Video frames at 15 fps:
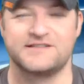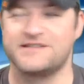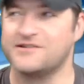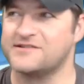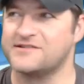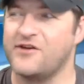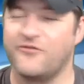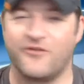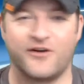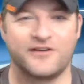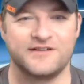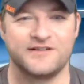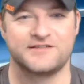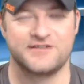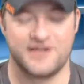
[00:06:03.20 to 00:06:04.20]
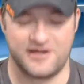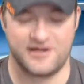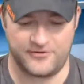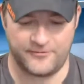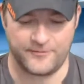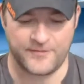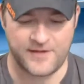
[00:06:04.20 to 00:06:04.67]
So far this
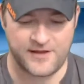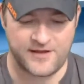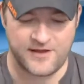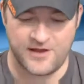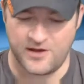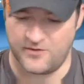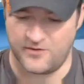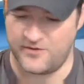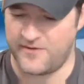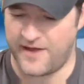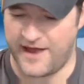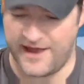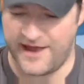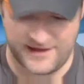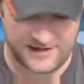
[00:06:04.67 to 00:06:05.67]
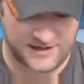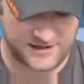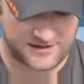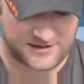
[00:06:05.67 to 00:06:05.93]
show, we've had